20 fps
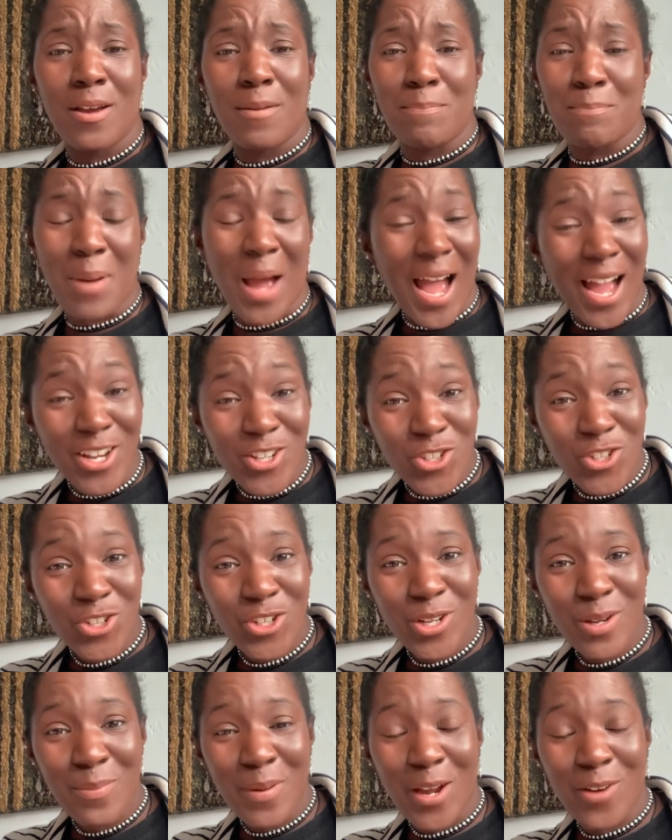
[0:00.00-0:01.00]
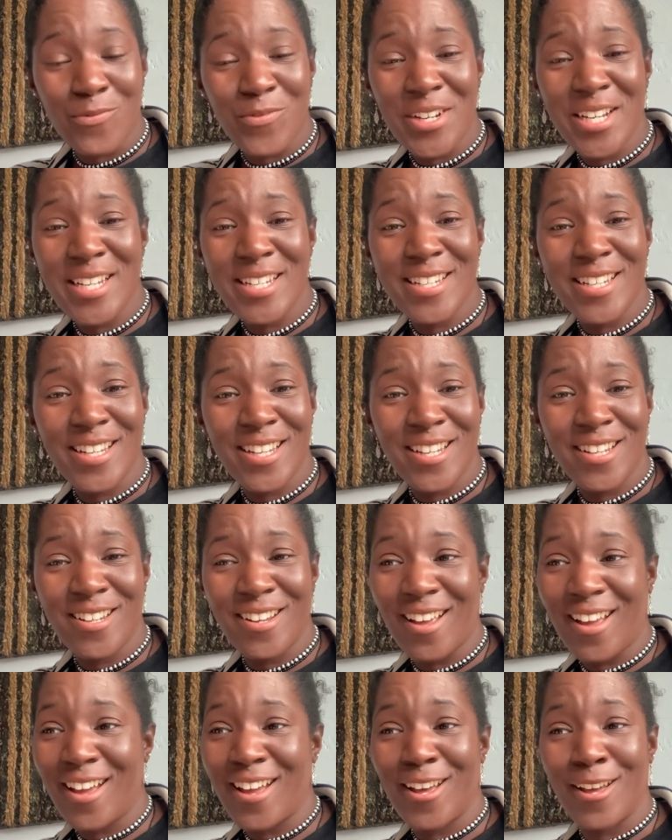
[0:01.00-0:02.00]
passionate about
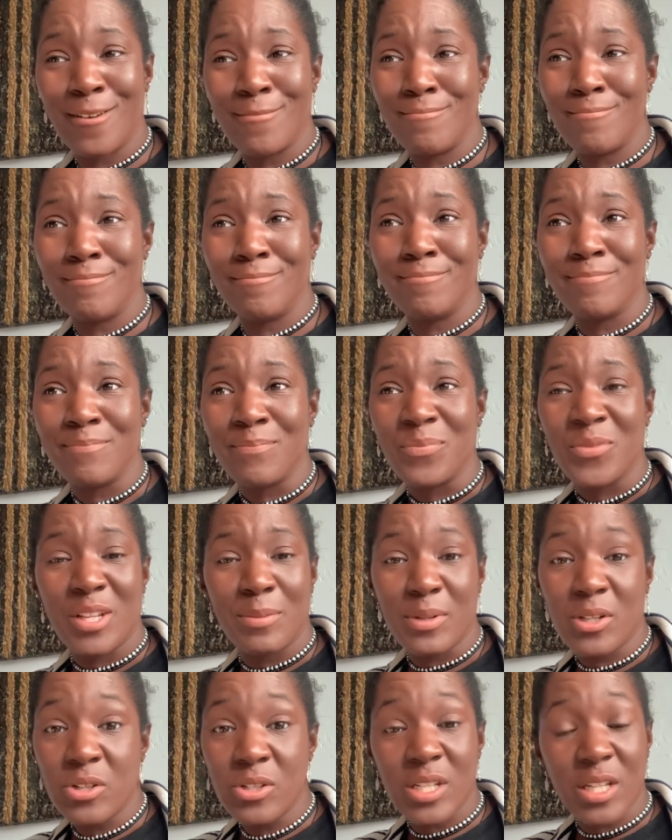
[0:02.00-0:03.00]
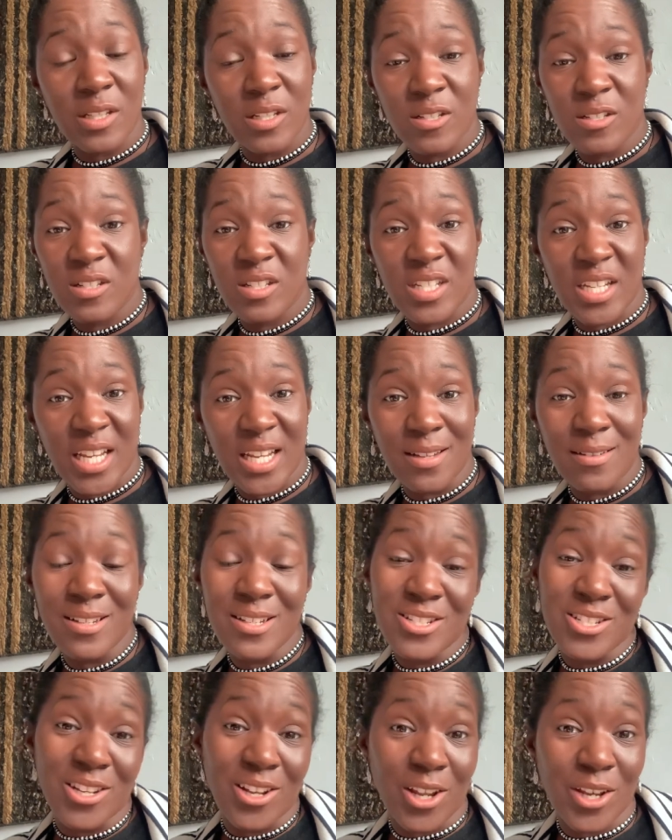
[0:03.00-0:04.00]
reading, because at the end of the day,
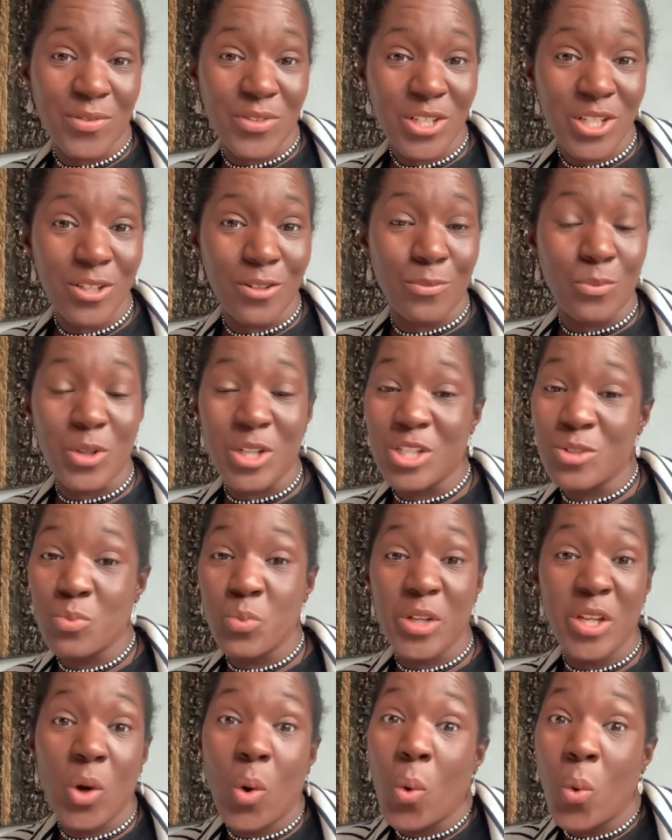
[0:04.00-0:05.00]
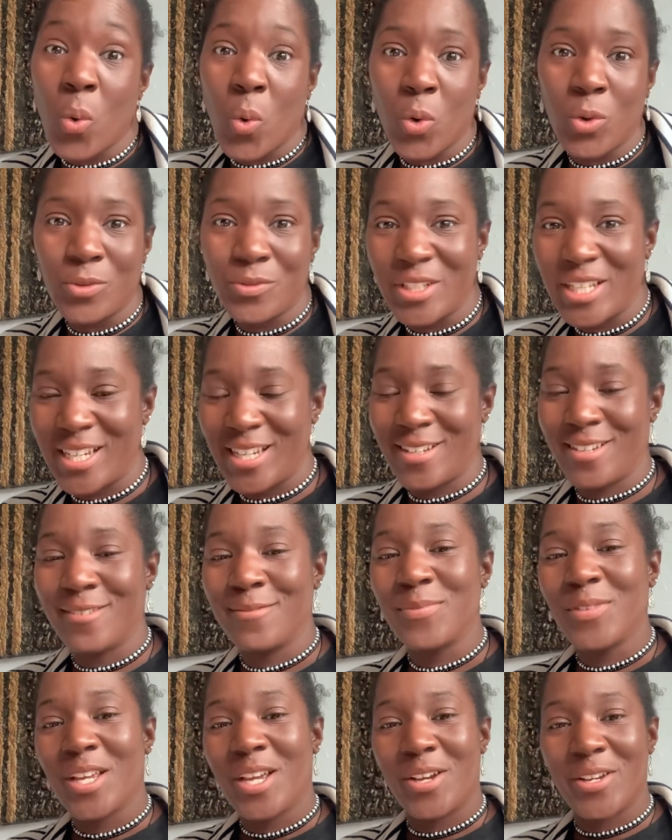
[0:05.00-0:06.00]
it's a life skill which we all need.
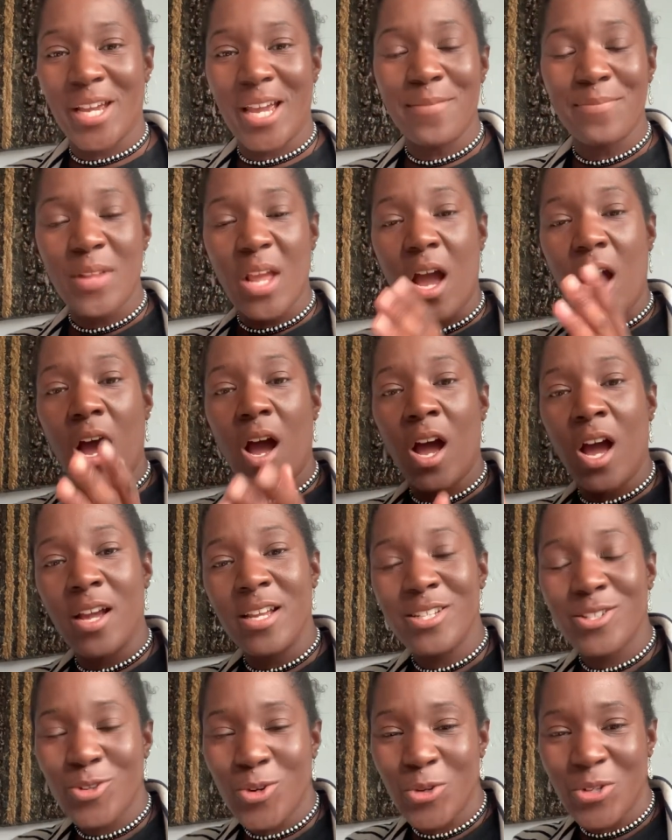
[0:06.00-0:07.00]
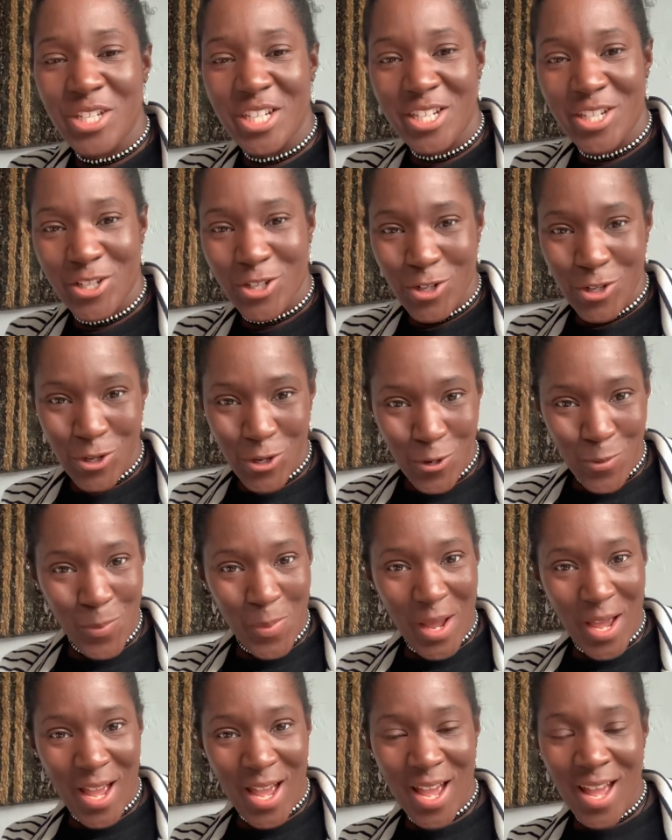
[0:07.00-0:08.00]
Okay, it's Cordeillia
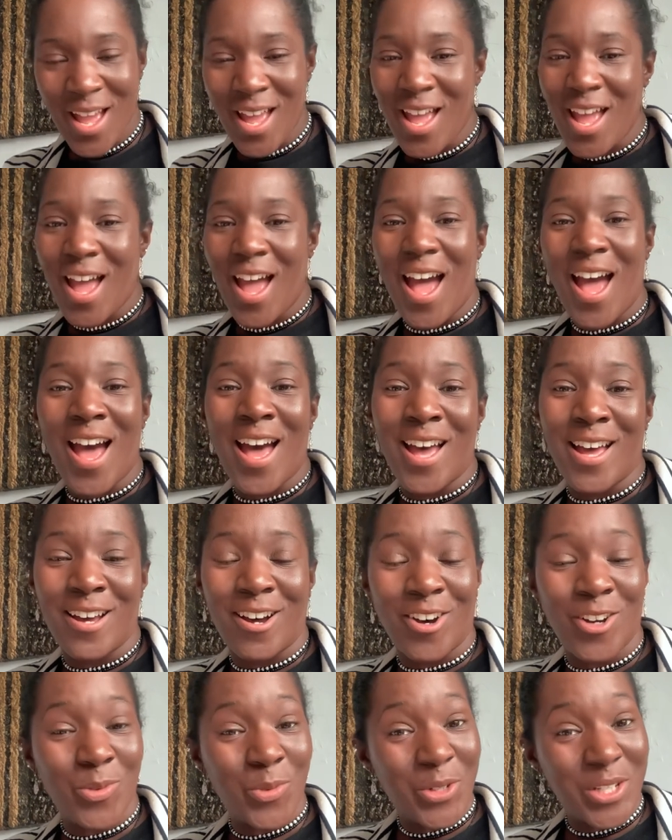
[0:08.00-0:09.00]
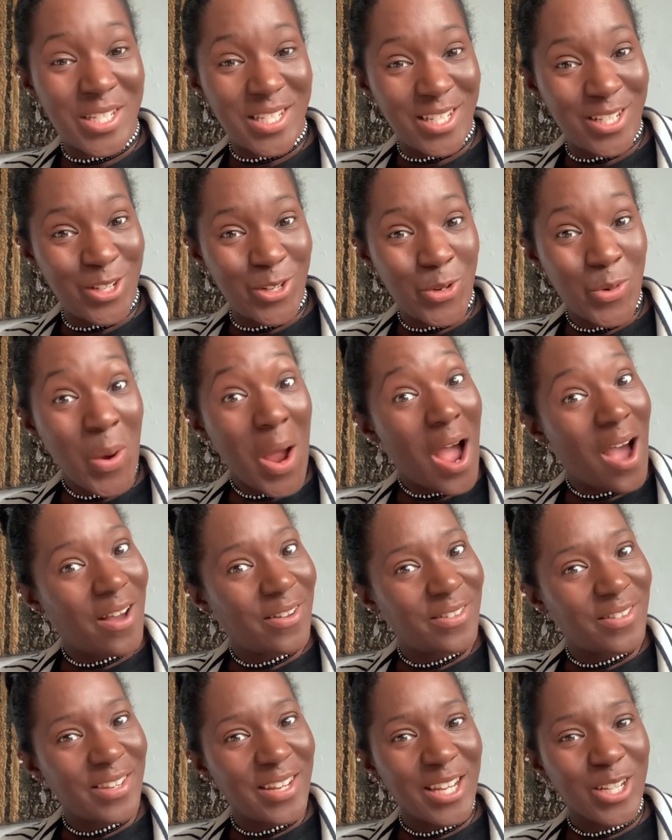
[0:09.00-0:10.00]
Cooper. I will see you
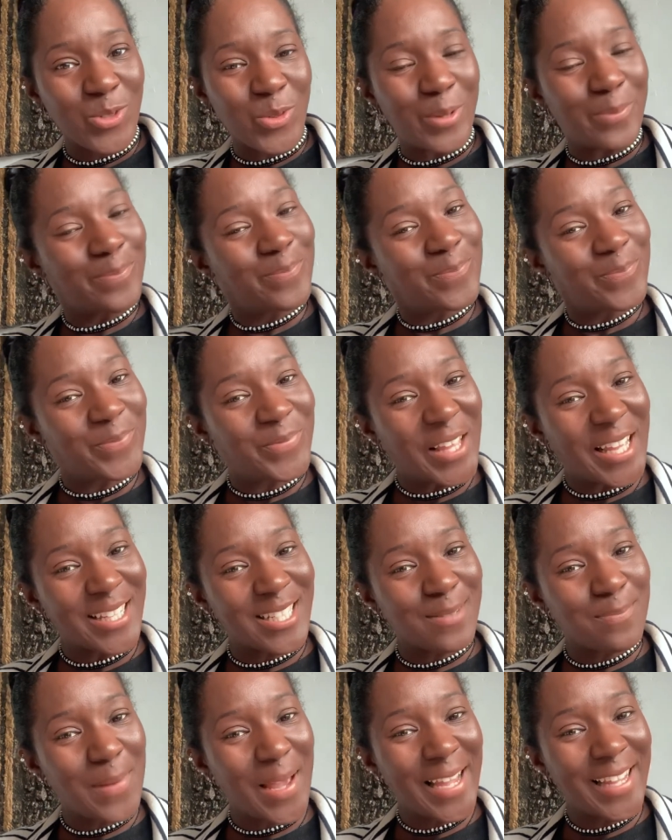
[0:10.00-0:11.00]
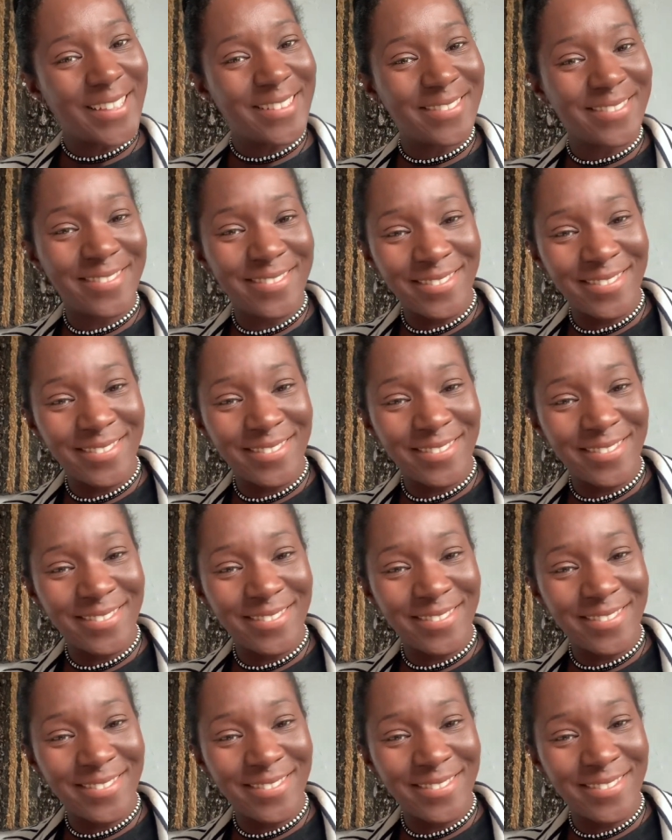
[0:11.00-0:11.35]
on the next one. Thanks, bye.